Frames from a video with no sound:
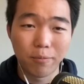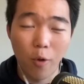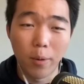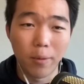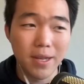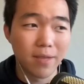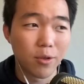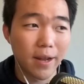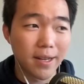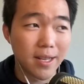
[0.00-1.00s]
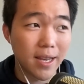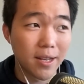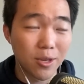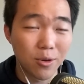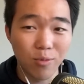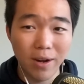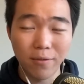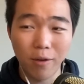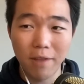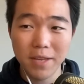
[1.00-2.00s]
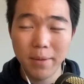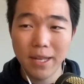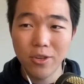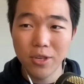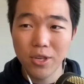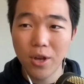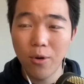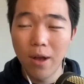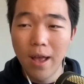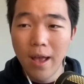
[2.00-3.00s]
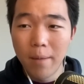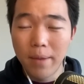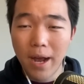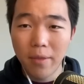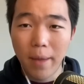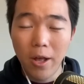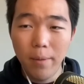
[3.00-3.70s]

former president of the United States who's running for office. I mean, it's just so beyond the pale.